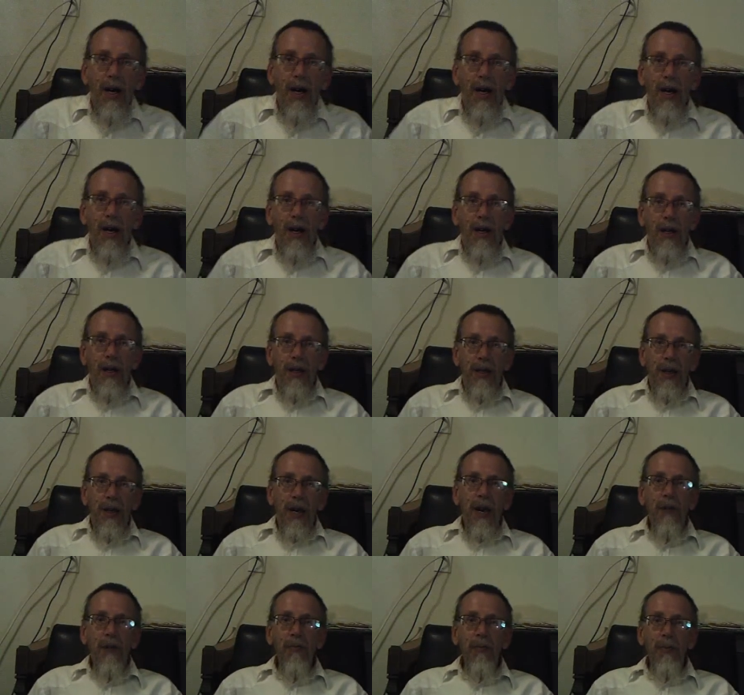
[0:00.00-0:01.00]
I
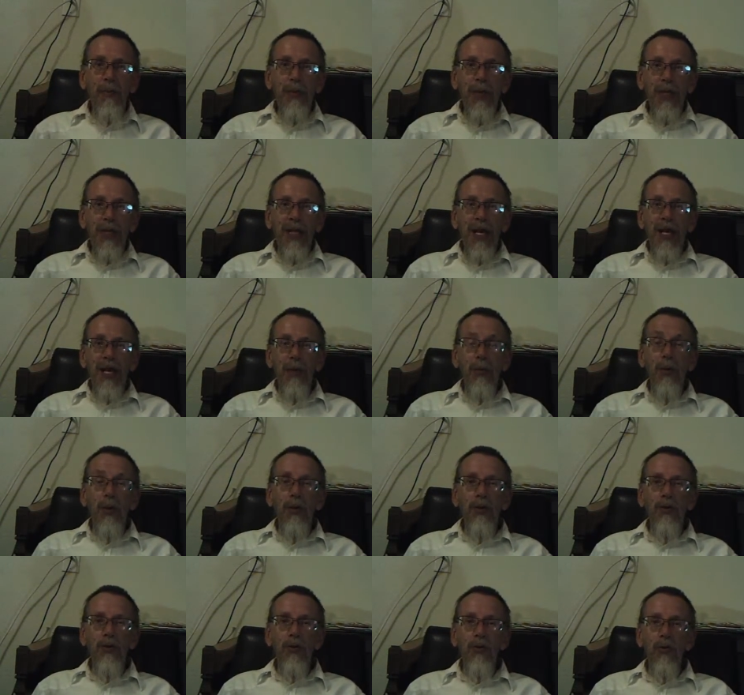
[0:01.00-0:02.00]
haven't been able
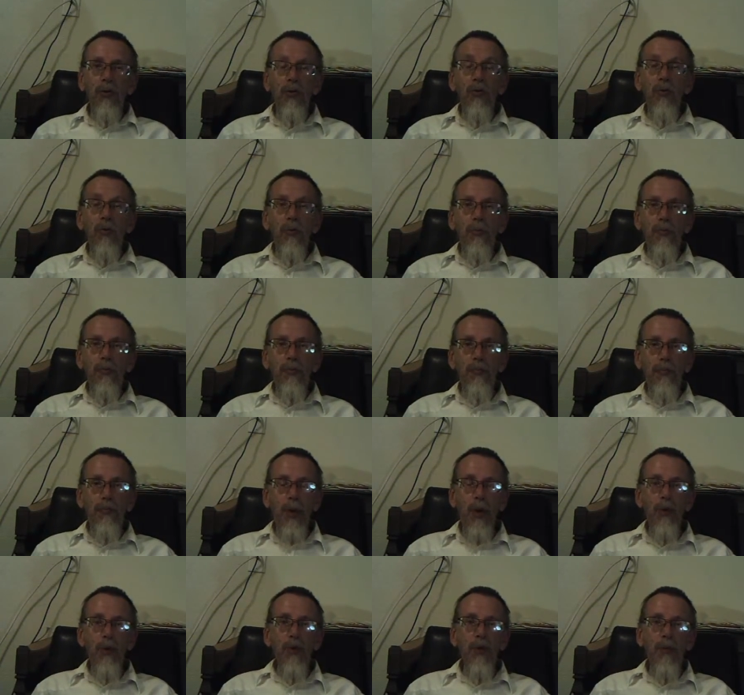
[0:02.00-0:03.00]
to
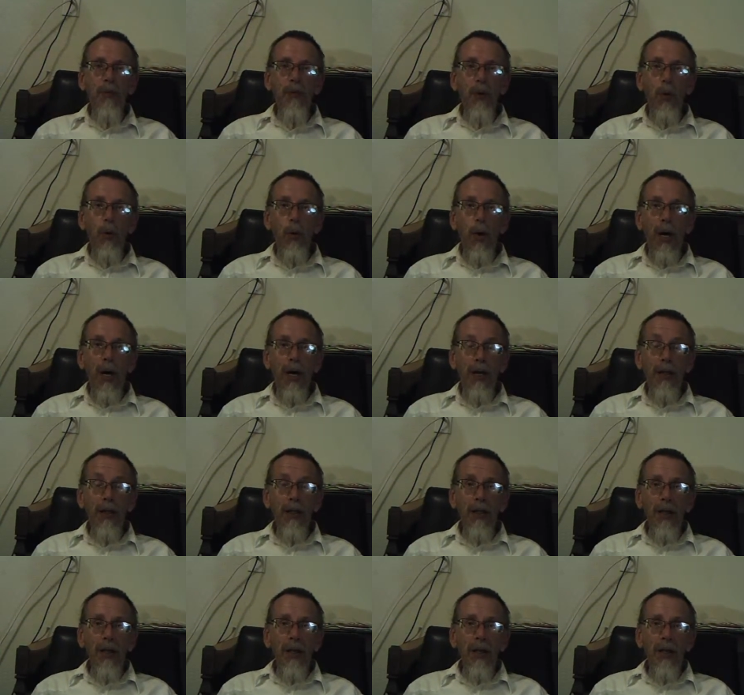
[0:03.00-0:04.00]
post for a while
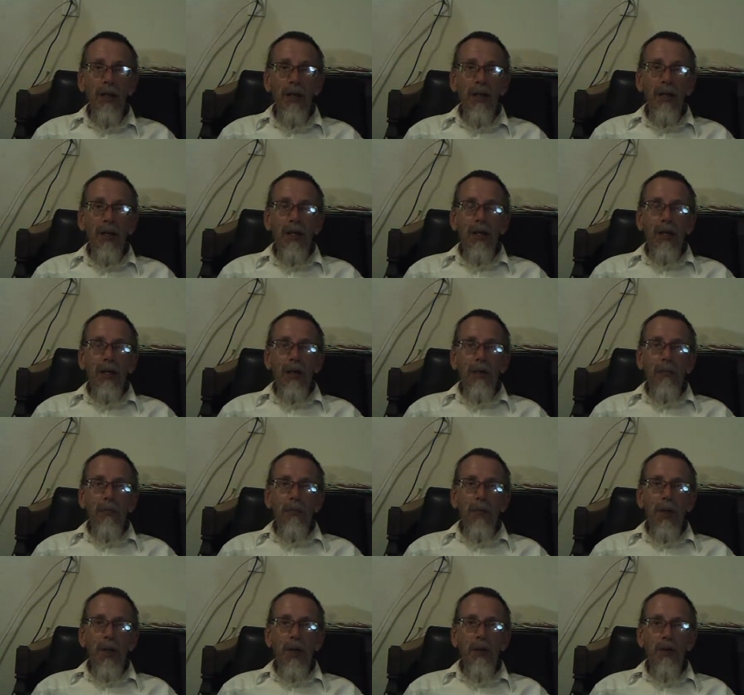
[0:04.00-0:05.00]

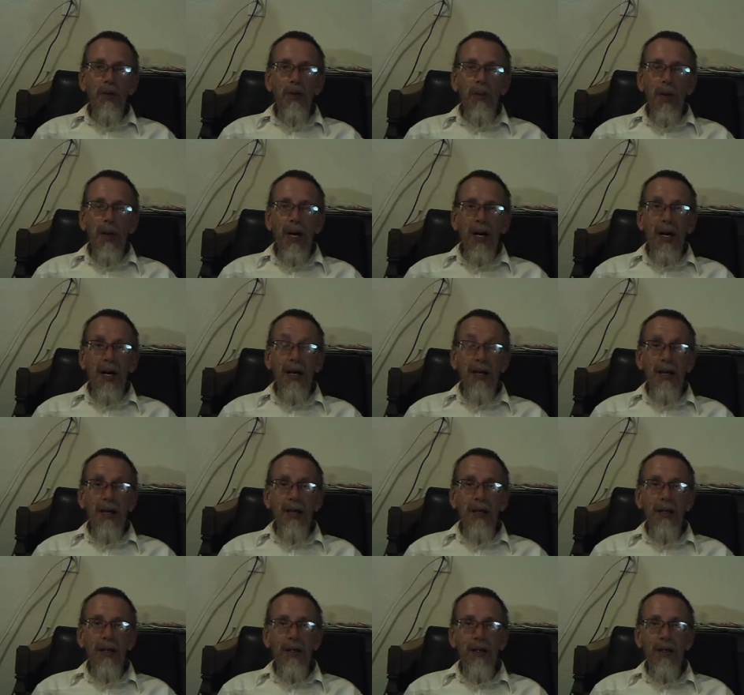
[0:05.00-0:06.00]
because my
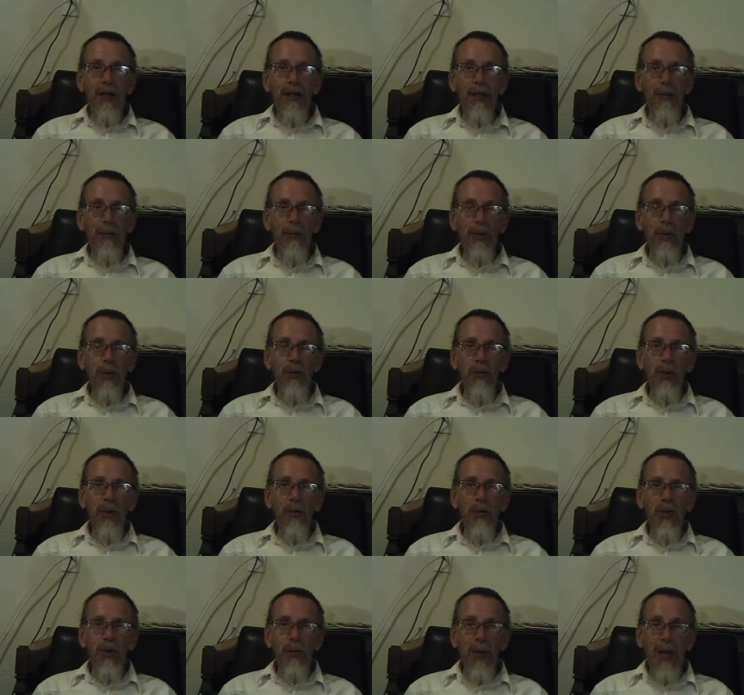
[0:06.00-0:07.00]
computer
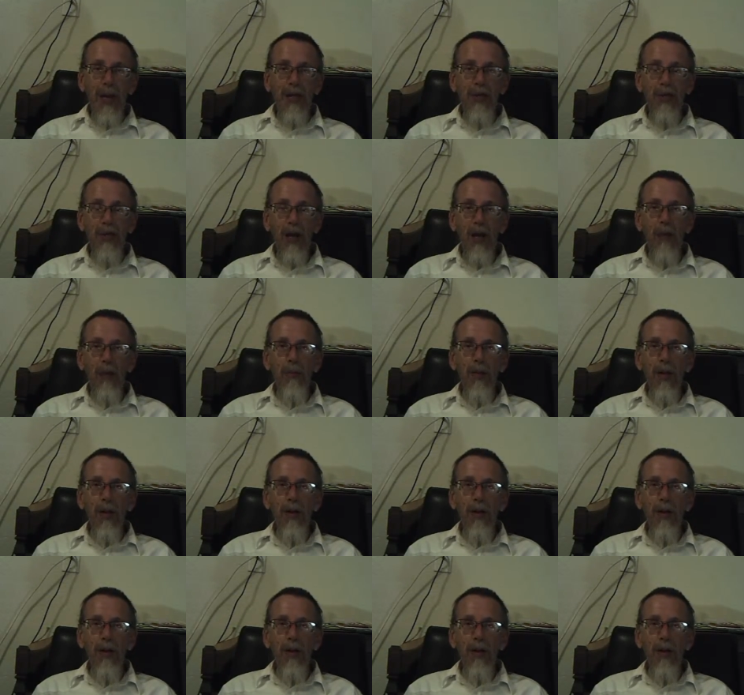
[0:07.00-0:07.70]
was messed up.